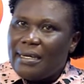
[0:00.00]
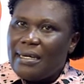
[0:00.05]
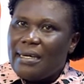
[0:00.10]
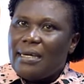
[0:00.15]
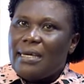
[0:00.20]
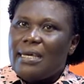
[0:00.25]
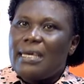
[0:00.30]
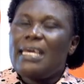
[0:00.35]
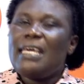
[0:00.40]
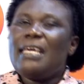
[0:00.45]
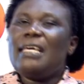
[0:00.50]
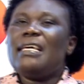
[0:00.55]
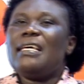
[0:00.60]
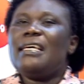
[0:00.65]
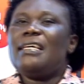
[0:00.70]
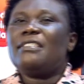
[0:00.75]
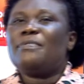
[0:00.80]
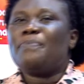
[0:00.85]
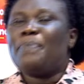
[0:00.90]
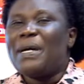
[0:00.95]
He
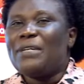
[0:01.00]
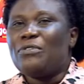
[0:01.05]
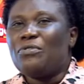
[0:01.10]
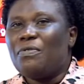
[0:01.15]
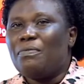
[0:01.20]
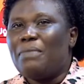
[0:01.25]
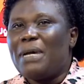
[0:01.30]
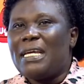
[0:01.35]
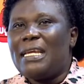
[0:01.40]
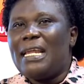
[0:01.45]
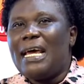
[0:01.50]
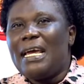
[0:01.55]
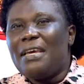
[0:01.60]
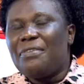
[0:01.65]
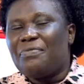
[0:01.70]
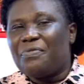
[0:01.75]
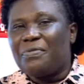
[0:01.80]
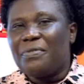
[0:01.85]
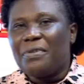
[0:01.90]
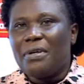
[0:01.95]
is part of my
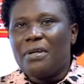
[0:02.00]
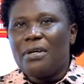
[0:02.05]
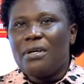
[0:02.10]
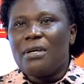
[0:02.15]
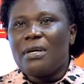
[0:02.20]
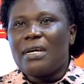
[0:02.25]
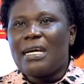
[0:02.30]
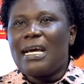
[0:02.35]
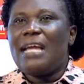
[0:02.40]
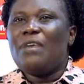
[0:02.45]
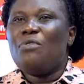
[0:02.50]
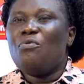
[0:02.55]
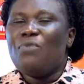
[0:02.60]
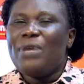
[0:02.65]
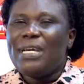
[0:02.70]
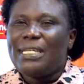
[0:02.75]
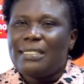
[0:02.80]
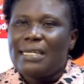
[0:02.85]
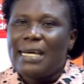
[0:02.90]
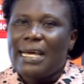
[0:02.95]
life. Can
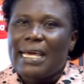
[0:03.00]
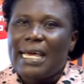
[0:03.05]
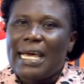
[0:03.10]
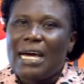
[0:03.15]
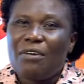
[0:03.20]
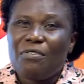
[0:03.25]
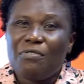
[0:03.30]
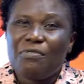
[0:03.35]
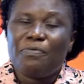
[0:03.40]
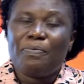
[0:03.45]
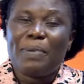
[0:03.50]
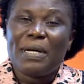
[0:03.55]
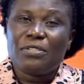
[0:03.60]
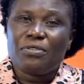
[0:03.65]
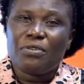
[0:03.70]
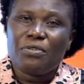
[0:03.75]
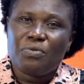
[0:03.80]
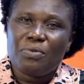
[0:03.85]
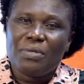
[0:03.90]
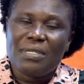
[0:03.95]
we take care of
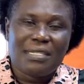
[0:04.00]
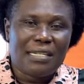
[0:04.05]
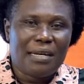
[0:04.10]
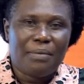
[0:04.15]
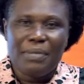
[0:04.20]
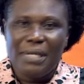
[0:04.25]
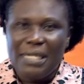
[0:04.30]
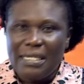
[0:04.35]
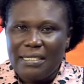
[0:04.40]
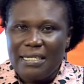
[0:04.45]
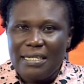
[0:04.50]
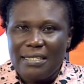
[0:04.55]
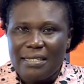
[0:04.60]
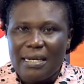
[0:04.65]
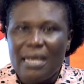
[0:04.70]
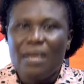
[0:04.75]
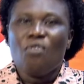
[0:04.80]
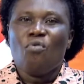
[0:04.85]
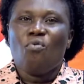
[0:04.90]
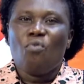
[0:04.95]
persons with disabilities?
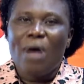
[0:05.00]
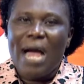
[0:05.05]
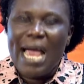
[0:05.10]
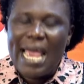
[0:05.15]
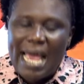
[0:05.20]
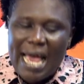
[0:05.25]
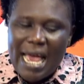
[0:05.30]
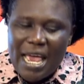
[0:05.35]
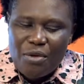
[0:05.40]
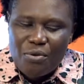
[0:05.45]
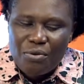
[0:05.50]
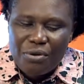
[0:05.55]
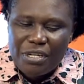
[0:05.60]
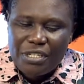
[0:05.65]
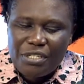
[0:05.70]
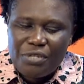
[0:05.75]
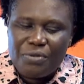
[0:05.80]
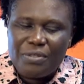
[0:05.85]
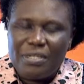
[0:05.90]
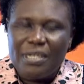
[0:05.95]
Why are you
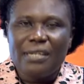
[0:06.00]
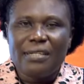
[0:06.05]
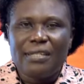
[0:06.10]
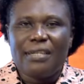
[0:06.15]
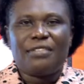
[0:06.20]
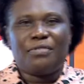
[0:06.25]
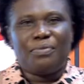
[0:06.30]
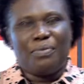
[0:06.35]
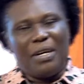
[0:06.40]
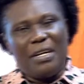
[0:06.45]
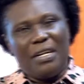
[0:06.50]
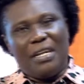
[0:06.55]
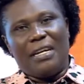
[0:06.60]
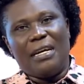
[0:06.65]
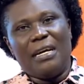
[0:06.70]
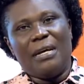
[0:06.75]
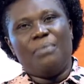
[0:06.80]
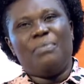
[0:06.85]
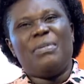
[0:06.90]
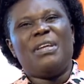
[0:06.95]
reducing this money?
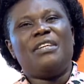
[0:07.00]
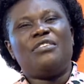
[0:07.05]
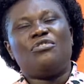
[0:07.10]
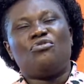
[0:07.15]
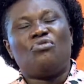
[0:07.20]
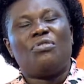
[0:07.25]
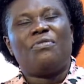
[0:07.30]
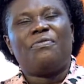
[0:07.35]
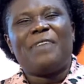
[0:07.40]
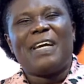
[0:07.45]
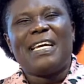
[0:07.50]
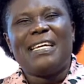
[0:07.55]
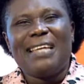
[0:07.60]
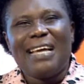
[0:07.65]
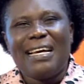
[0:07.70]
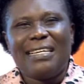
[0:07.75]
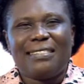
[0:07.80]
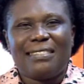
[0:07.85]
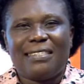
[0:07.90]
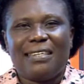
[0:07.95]
Ministry of
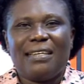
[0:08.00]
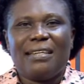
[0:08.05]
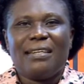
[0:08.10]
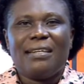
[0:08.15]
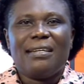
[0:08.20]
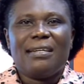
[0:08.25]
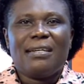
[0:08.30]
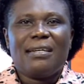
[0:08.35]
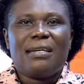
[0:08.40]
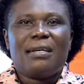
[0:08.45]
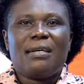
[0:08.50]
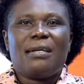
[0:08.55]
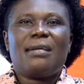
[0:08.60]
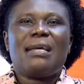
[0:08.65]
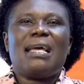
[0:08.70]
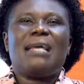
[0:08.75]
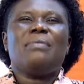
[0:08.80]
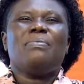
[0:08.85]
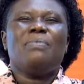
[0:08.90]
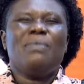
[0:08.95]
Finance,
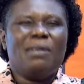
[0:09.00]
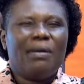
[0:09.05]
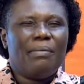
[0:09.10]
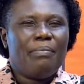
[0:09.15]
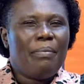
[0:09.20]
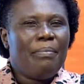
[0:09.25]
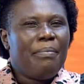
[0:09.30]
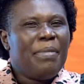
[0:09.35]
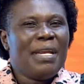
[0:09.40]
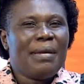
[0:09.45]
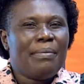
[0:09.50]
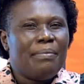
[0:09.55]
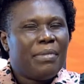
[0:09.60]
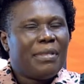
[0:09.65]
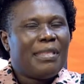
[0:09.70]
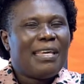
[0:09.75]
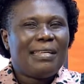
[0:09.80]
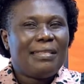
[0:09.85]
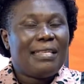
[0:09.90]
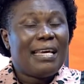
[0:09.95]

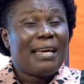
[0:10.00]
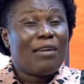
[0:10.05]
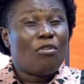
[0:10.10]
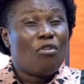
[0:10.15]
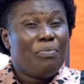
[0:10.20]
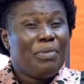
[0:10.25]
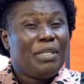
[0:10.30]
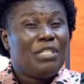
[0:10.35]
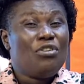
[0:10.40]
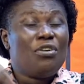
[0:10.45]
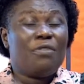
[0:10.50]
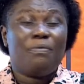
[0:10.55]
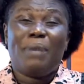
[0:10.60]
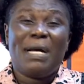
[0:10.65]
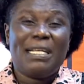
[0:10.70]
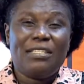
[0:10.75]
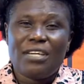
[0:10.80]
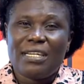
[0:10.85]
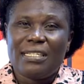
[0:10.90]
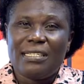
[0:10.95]
the committee of
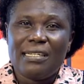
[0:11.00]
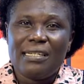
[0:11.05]
budget,